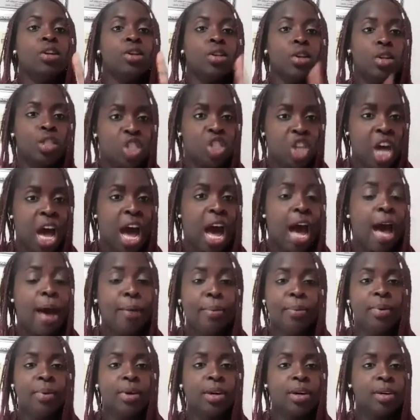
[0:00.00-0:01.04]
job,
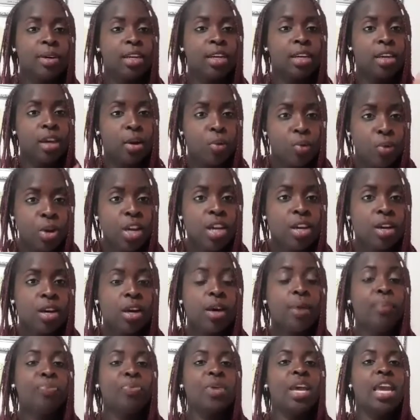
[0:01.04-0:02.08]

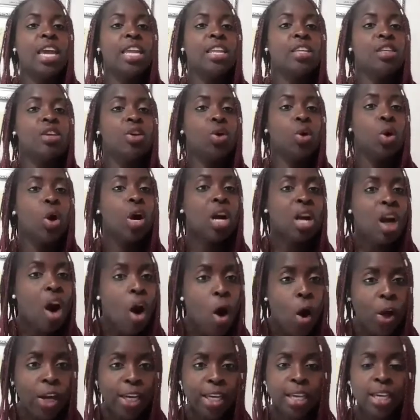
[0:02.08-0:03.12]
career, and your
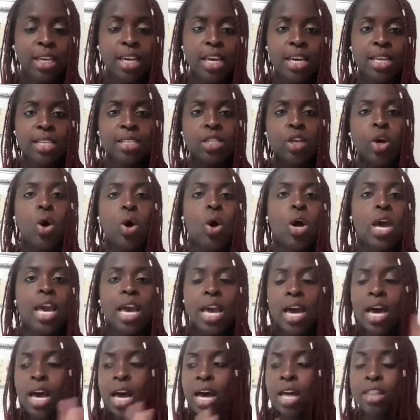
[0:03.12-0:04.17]
calling. So
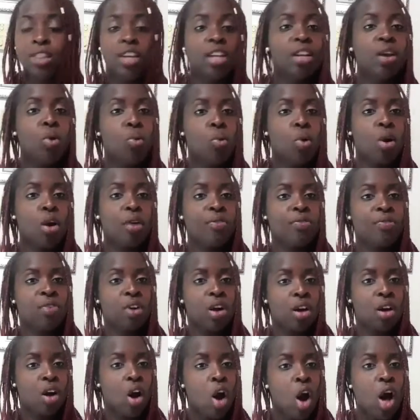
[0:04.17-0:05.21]
another word for
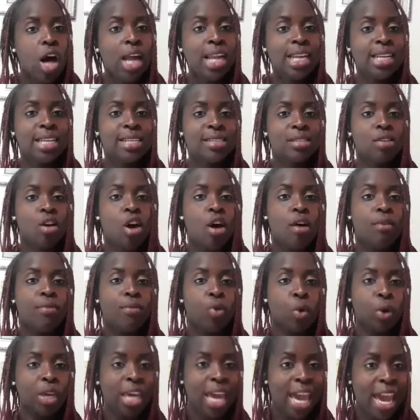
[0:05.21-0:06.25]
calling is called
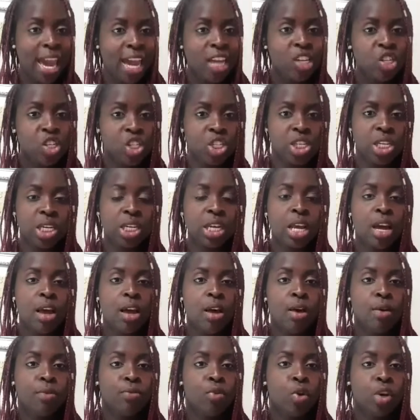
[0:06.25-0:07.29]
vocation.
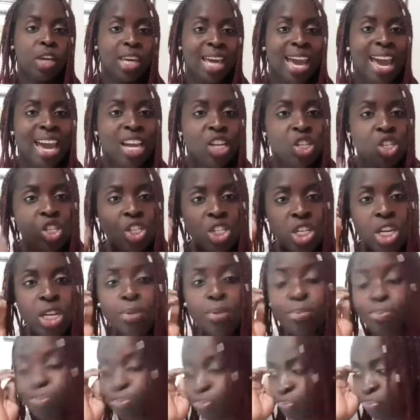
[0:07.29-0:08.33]

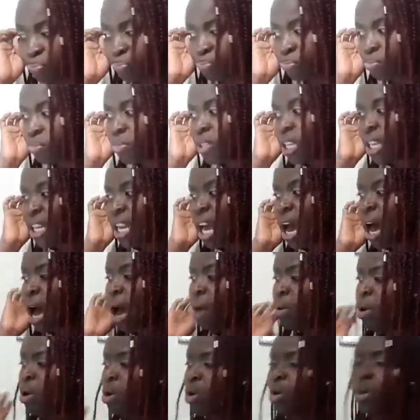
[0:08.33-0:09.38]
Vocation. Now I
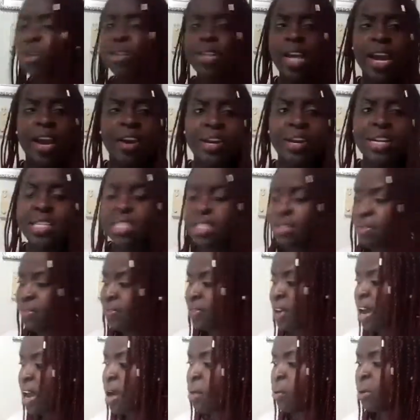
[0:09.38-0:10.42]
will go there and
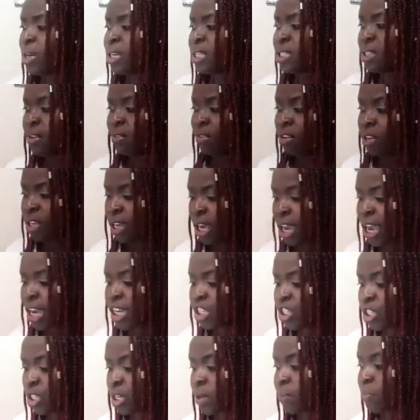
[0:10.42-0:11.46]
define what is a
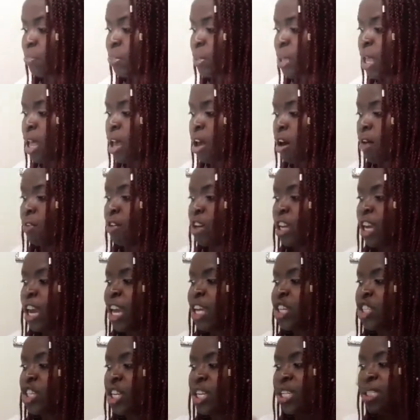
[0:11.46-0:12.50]
vocation. A
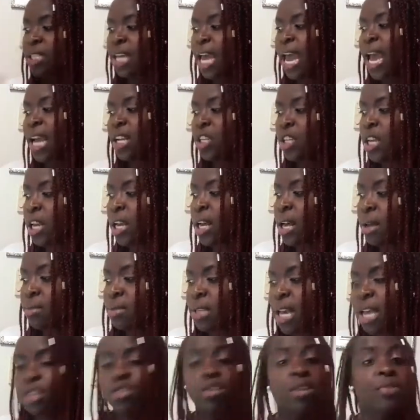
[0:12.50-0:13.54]
vocation it comes
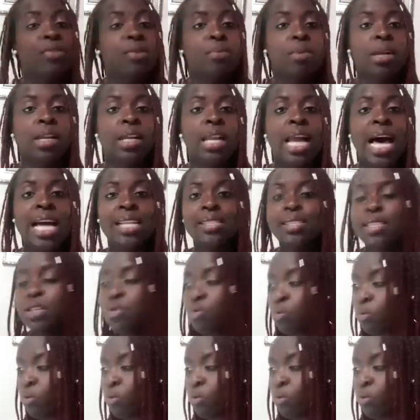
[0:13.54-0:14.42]
actually from a Latin